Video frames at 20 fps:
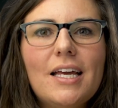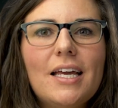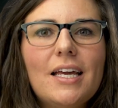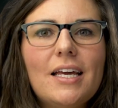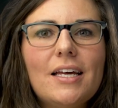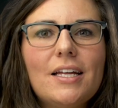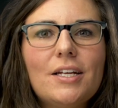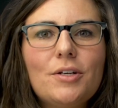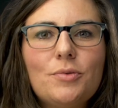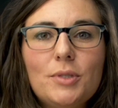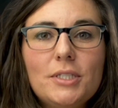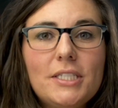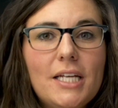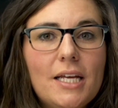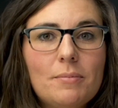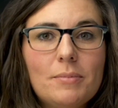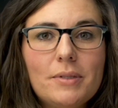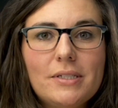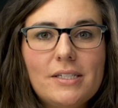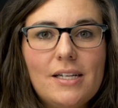and
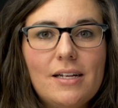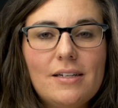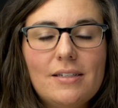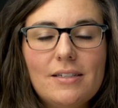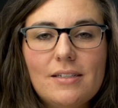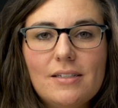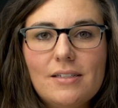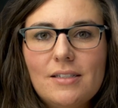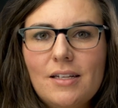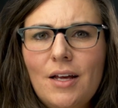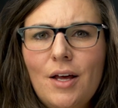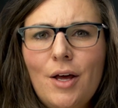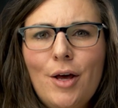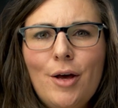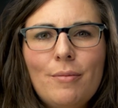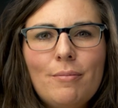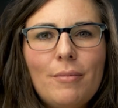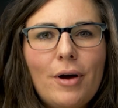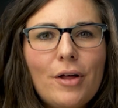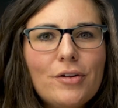retained placentas.
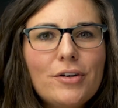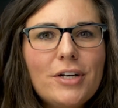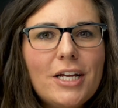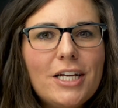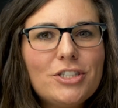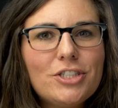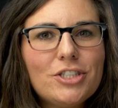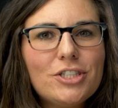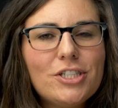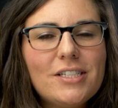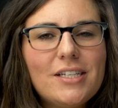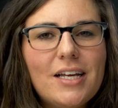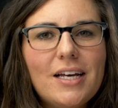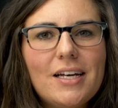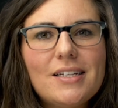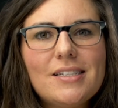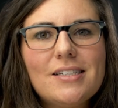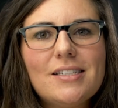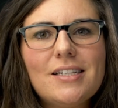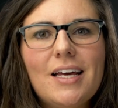Mother Nature
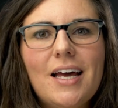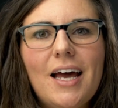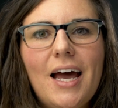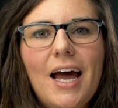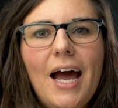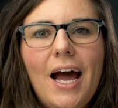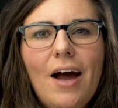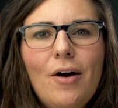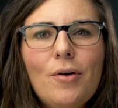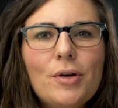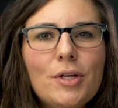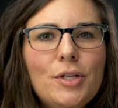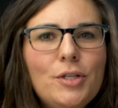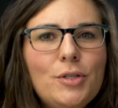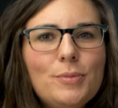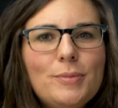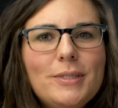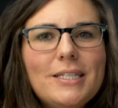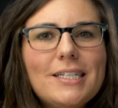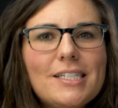says, how can
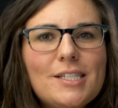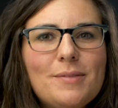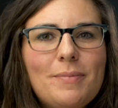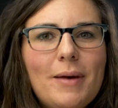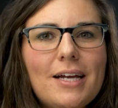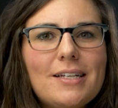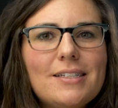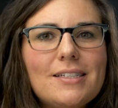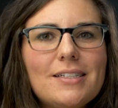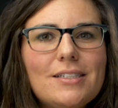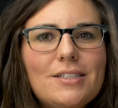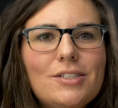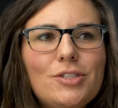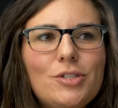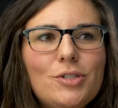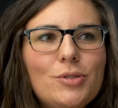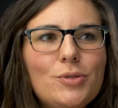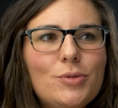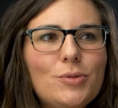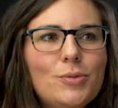you be expected
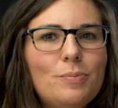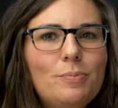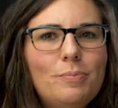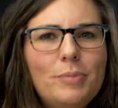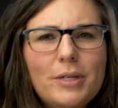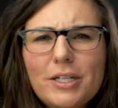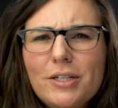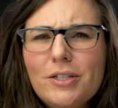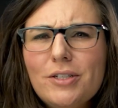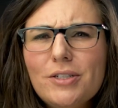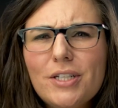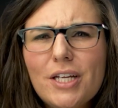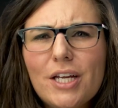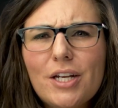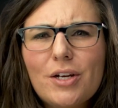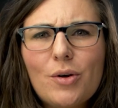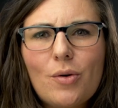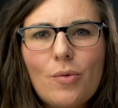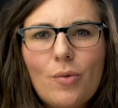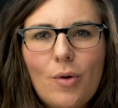to build
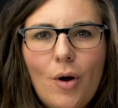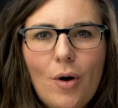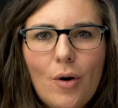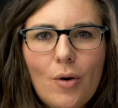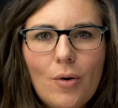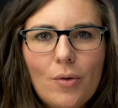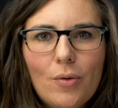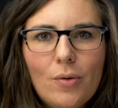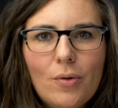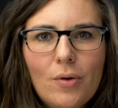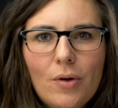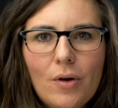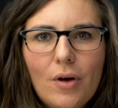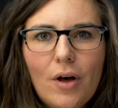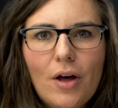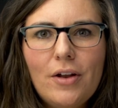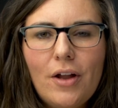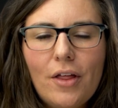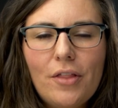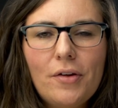and grow
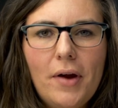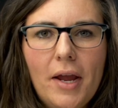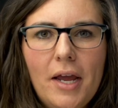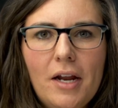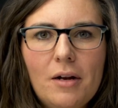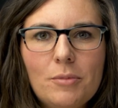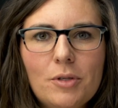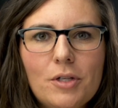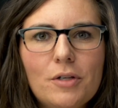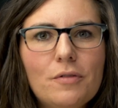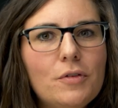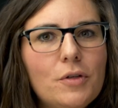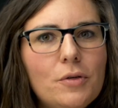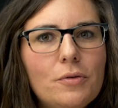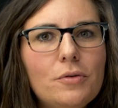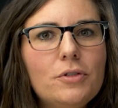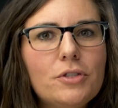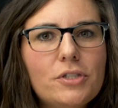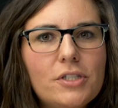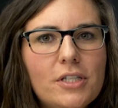another animal if you
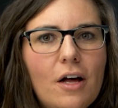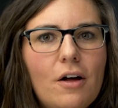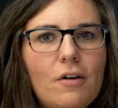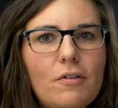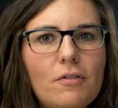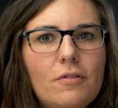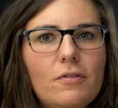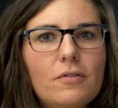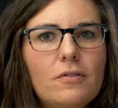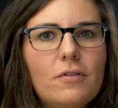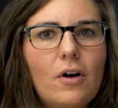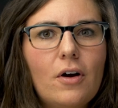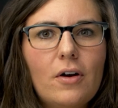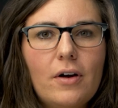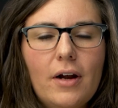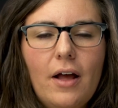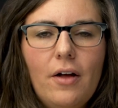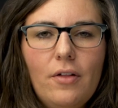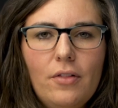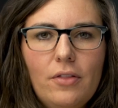yourself
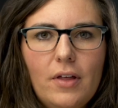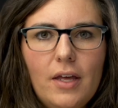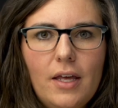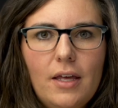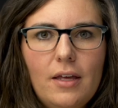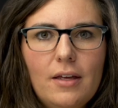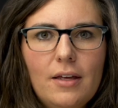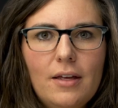aren't healthy?